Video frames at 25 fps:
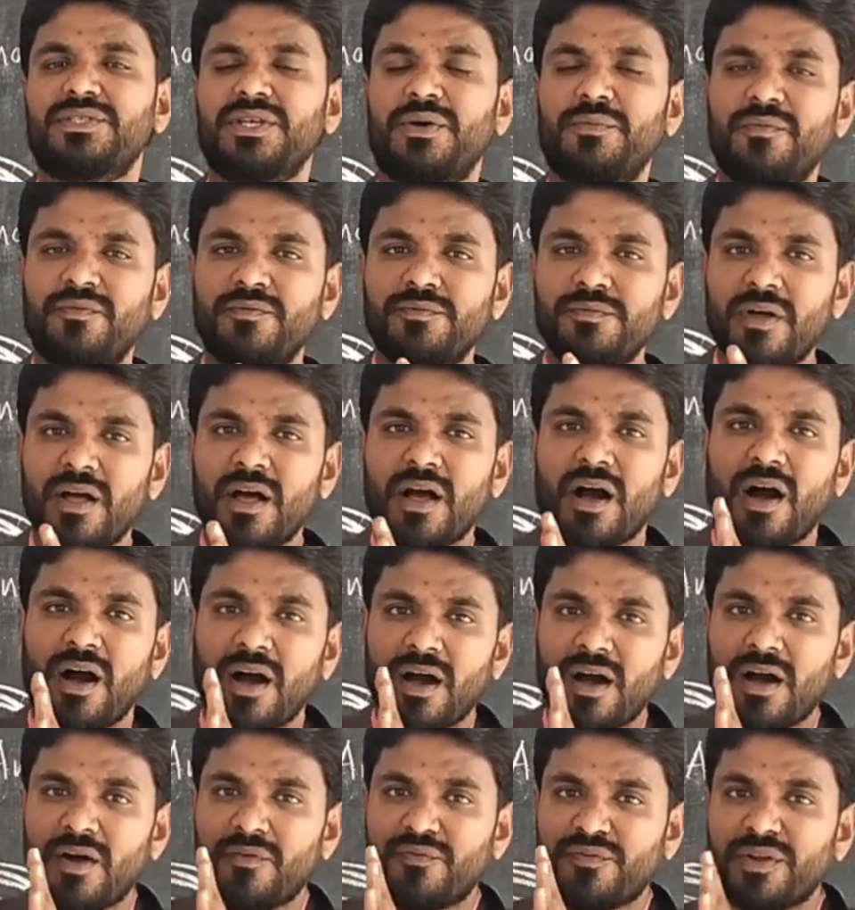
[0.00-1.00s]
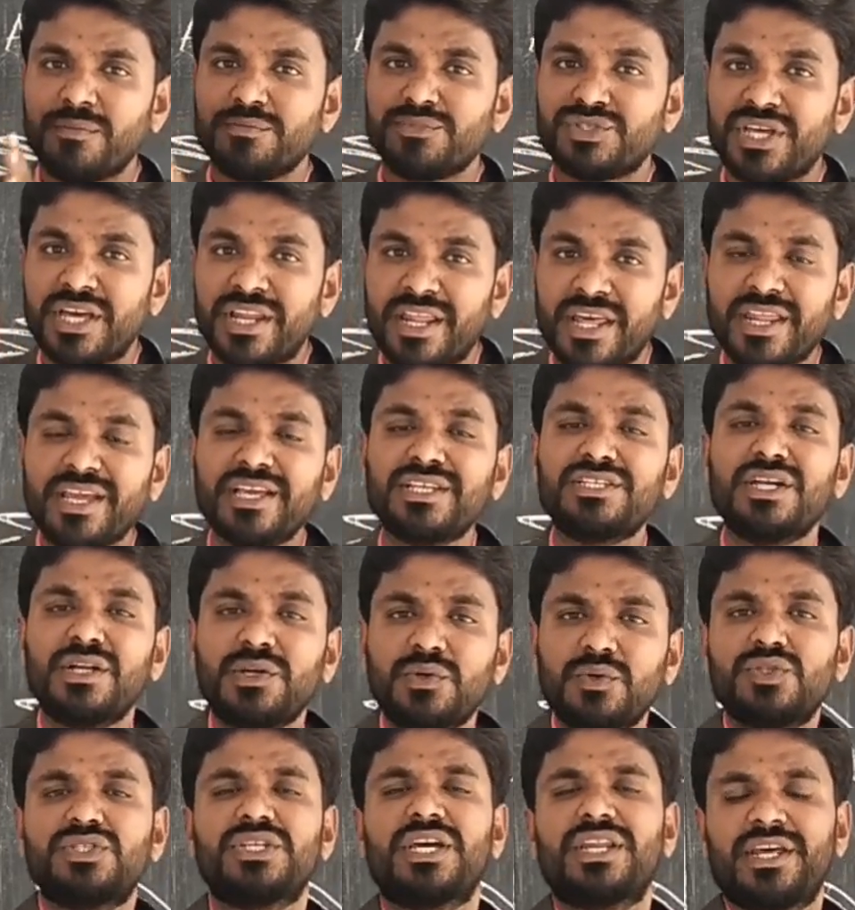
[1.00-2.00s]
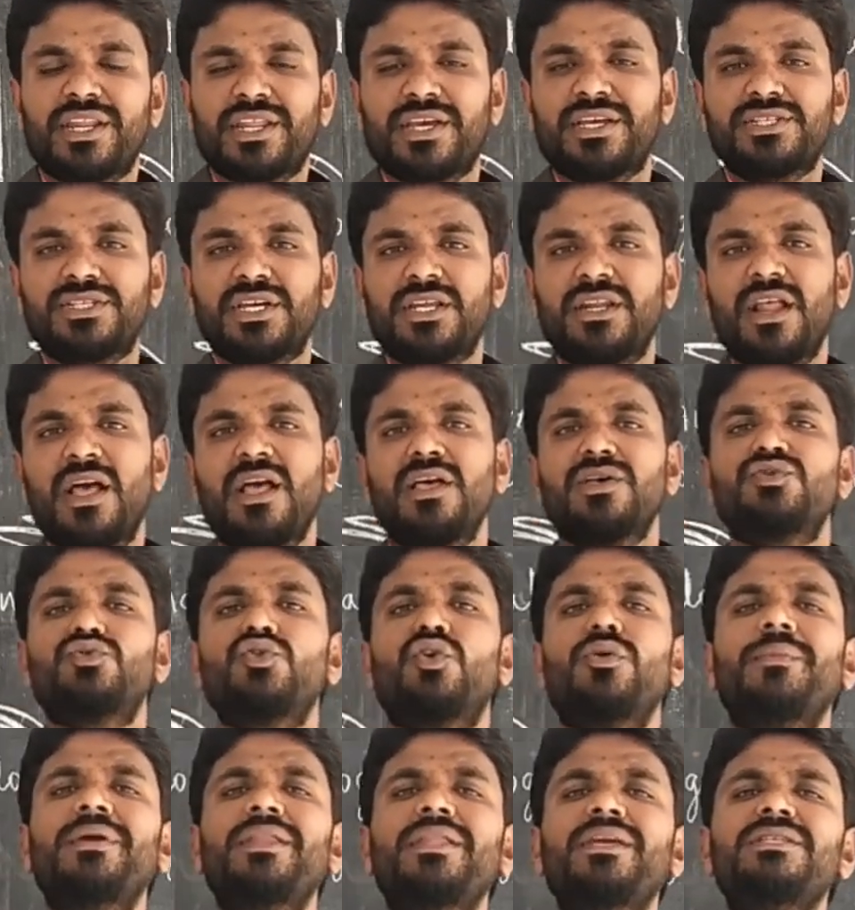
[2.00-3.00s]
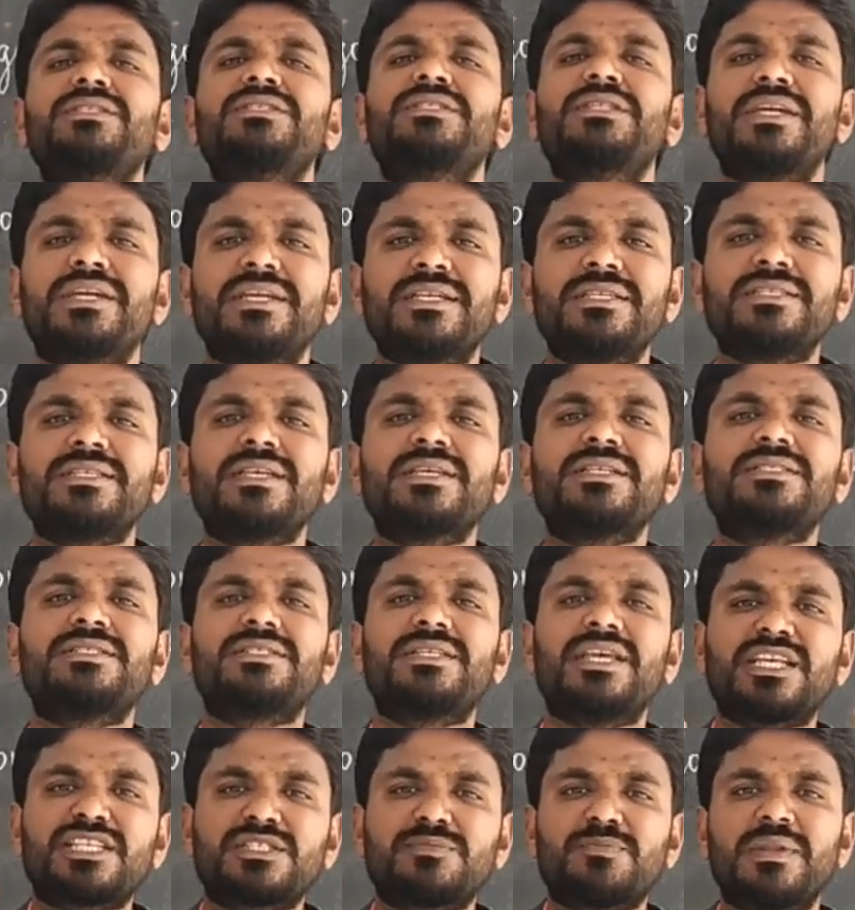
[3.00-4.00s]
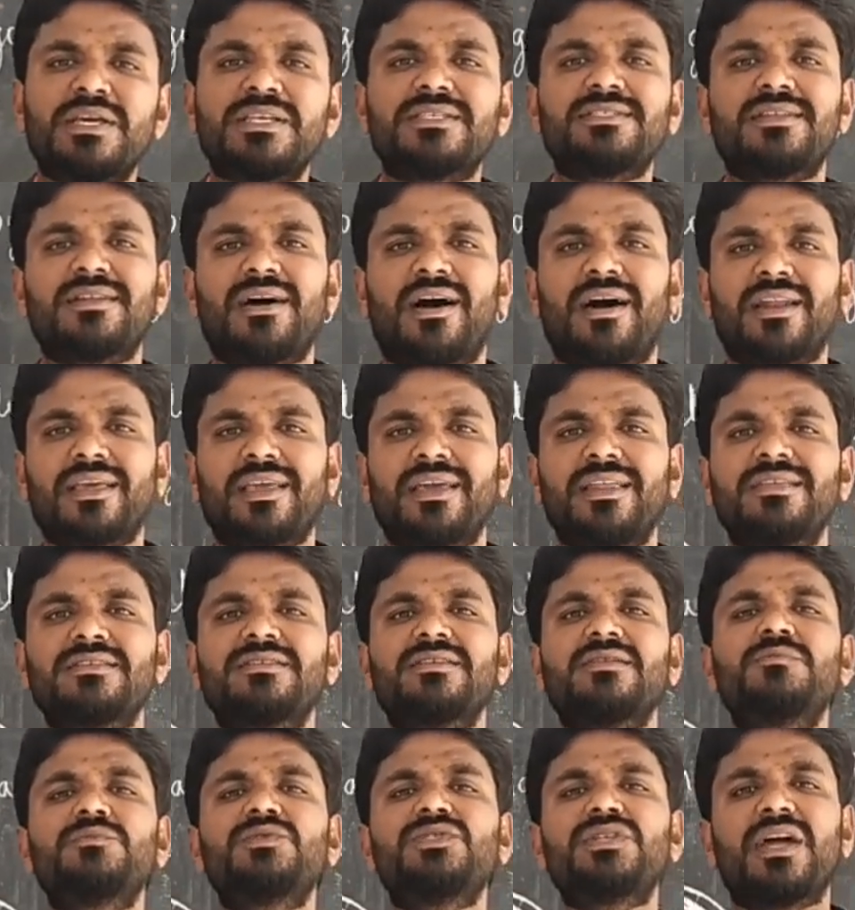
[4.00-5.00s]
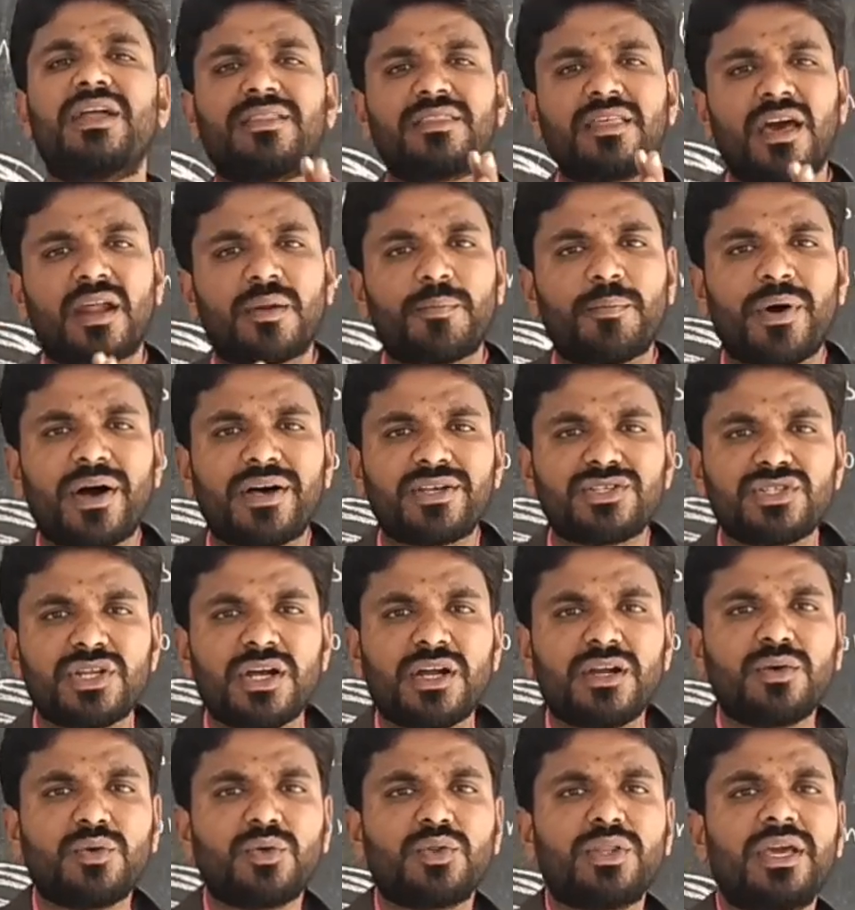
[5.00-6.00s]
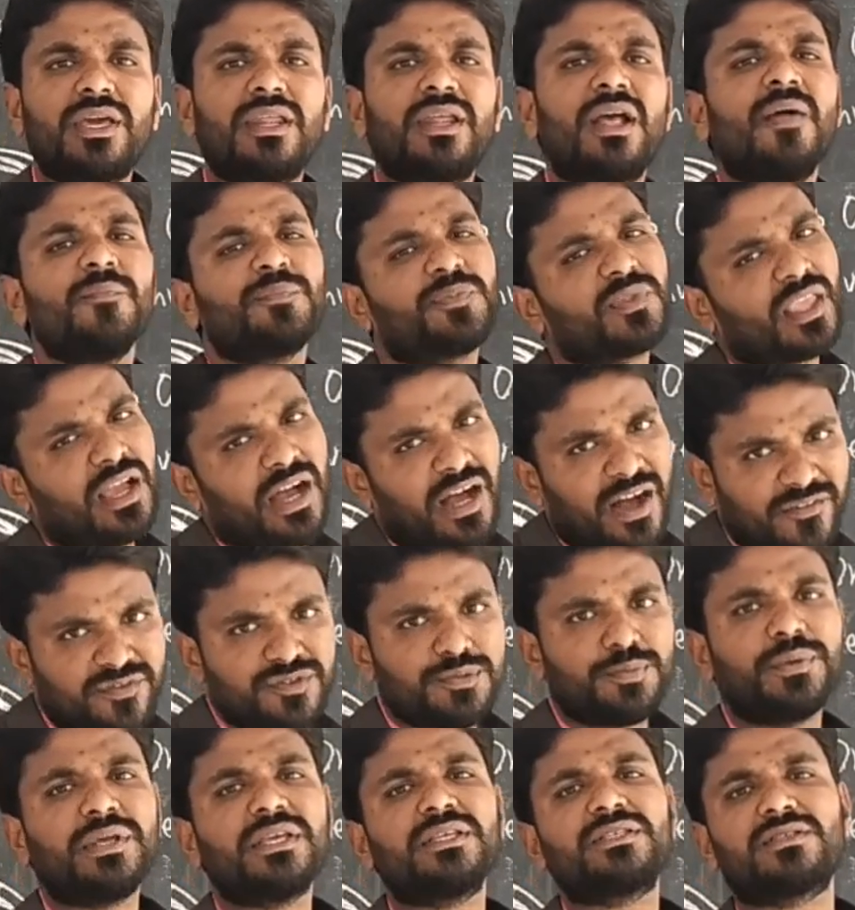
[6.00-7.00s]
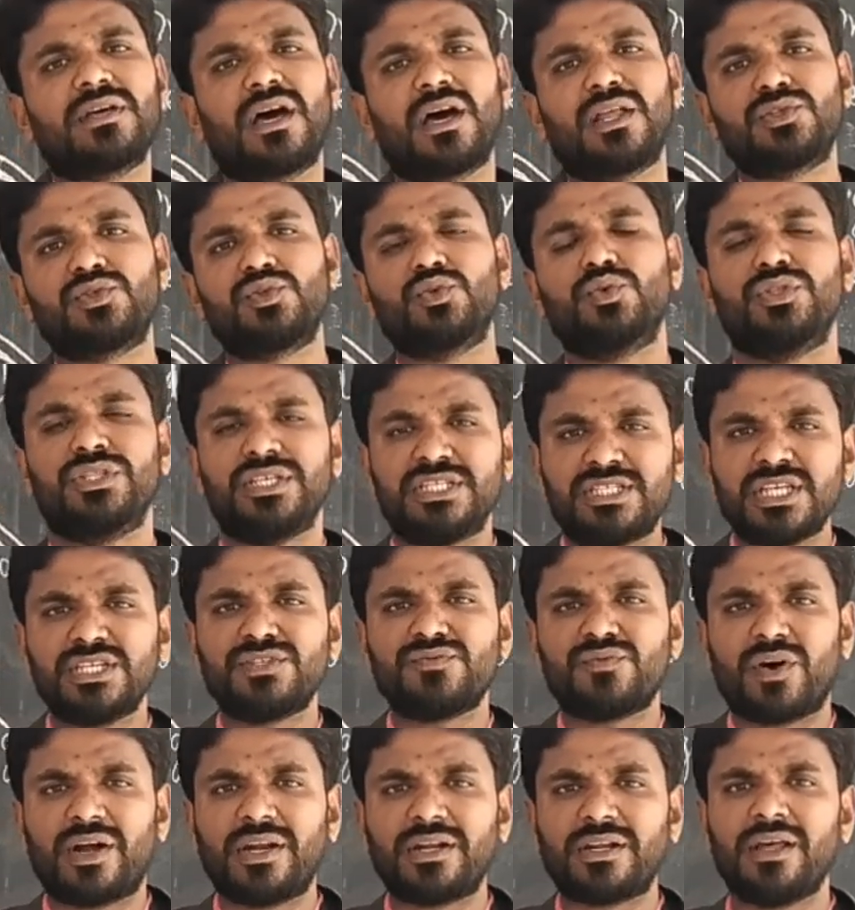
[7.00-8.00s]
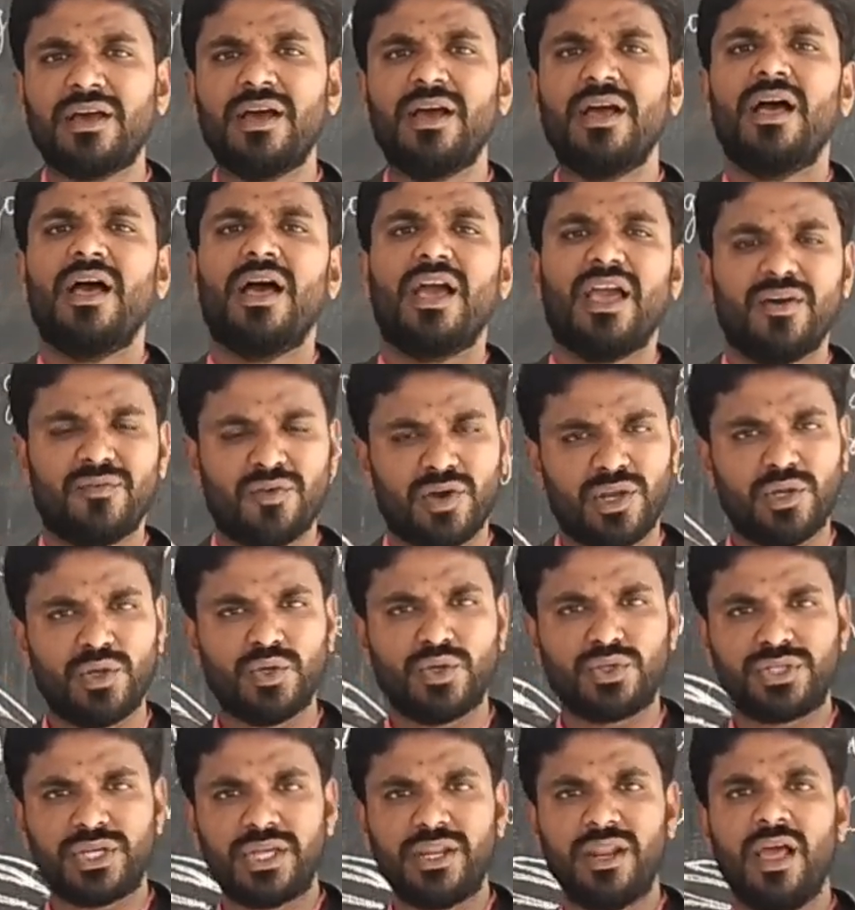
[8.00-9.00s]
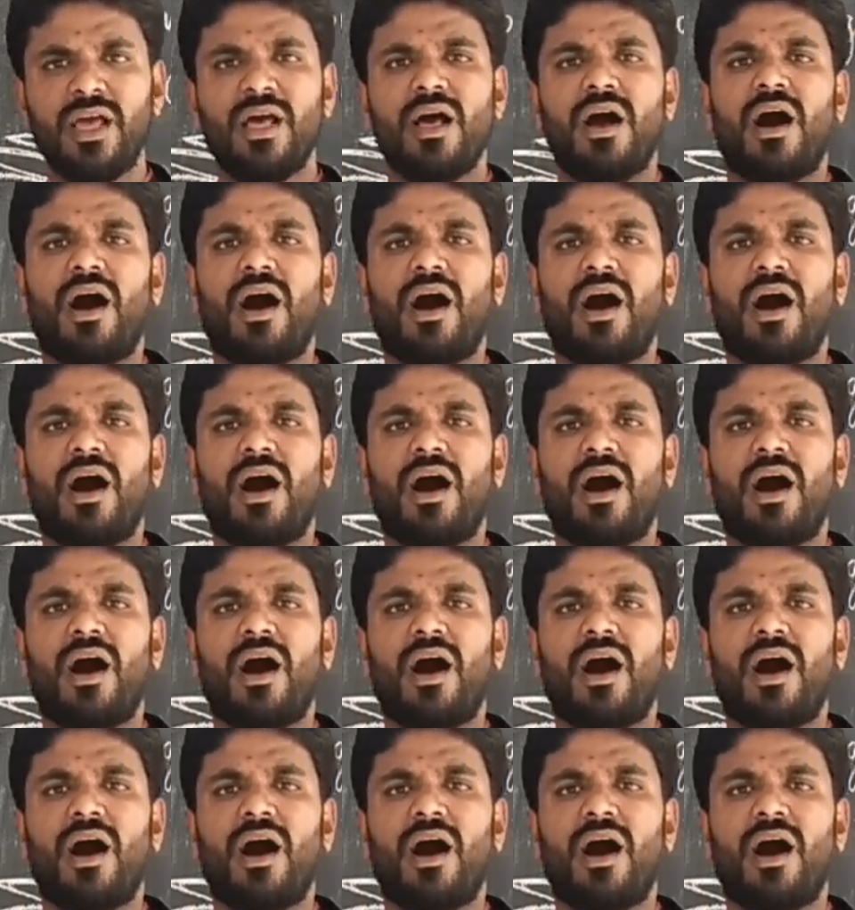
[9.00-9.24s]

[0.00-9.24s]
from generation to generation, so many changes takes place in organisms and they are passed on to their offsprings also. This is what evolution.